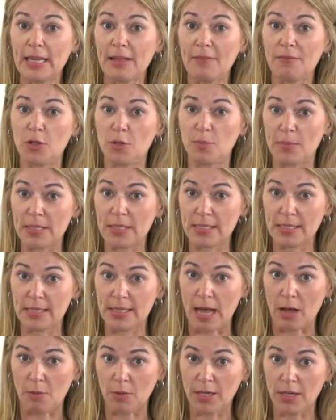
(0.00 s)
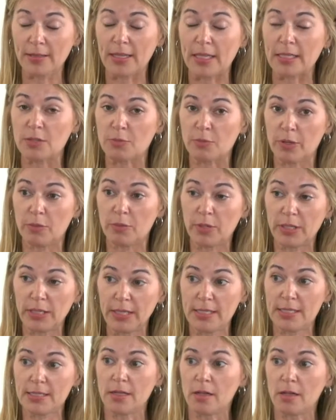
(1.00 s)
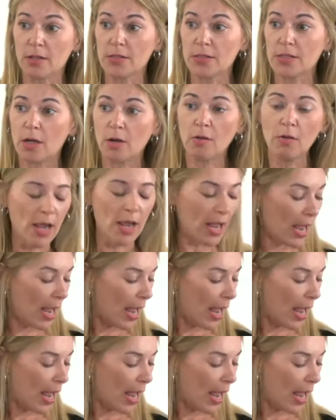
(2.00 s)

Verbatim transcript: If you missed that one, that's a re-release also.